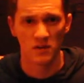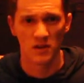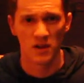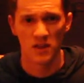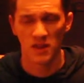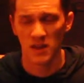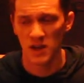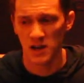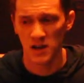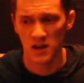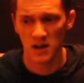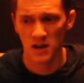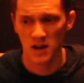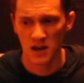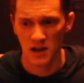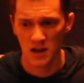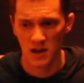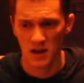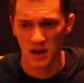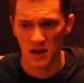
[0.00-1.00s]
and then
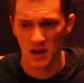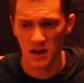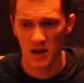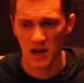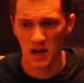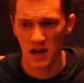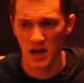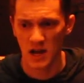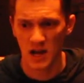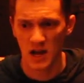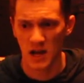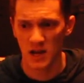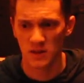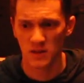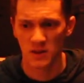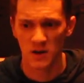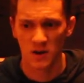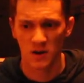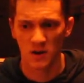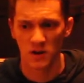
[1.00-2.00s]
I
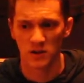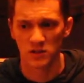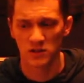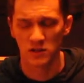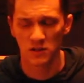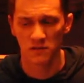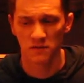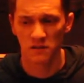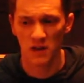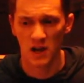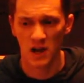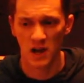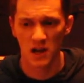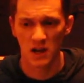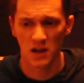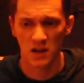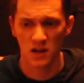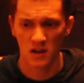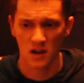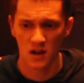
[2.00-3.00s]
had the urge to
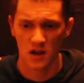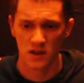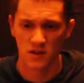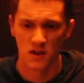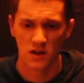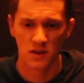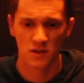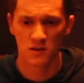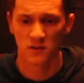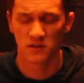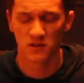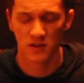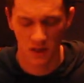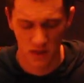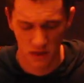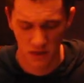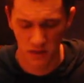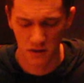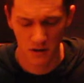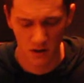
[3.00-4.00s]
fly, and then there's
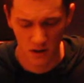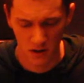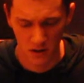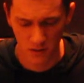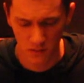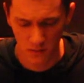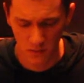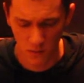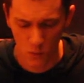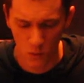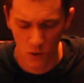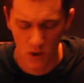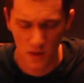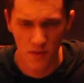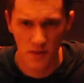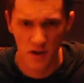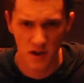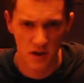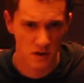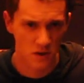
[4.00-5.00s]
that third
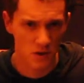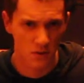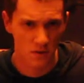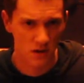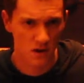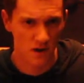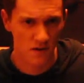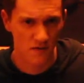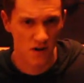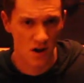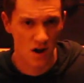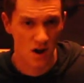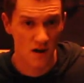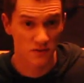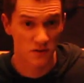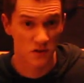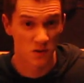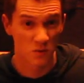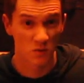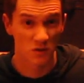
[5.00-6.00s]
one that you don't hear very
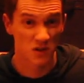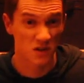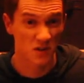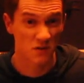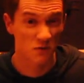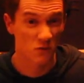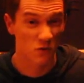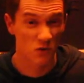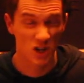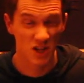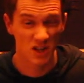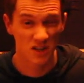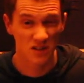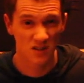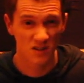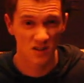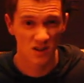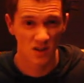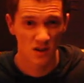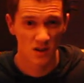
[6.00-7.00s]
often, which is
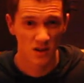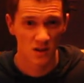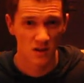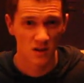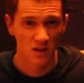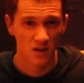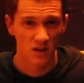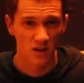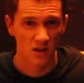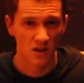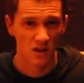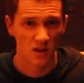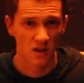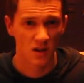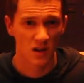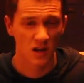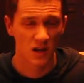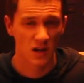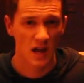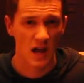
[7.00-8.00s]
freeze,
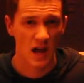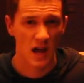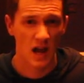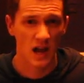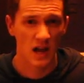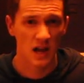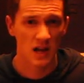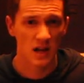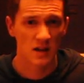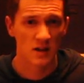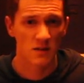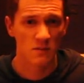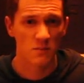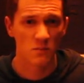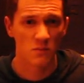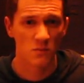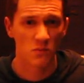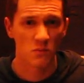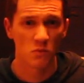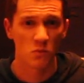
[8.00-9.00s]
and I
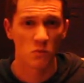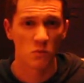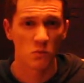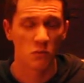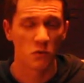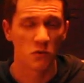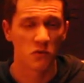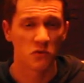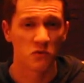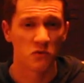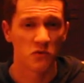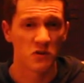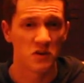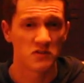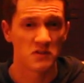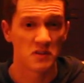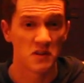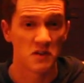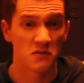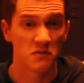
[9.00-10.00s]
was
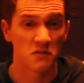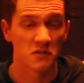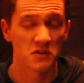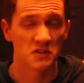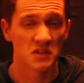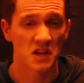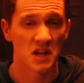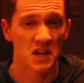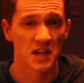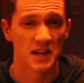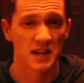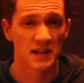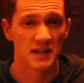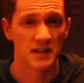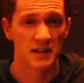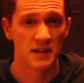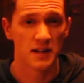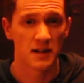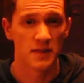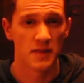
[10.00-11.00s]
freezing for a second,
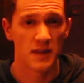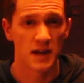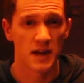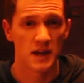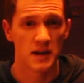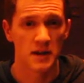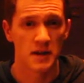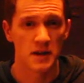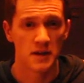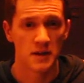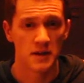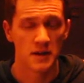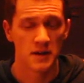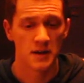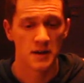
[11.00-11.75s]
and then